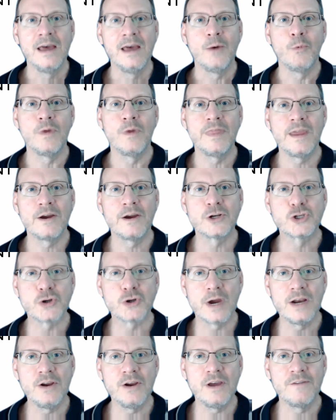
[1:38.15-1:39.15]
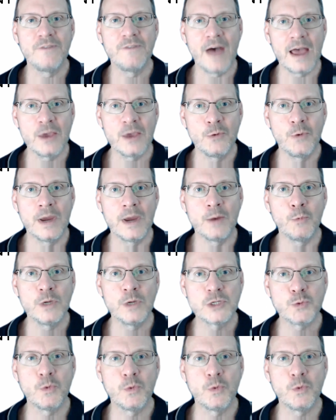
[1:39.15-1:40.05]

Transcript: when they are trying to evaluate which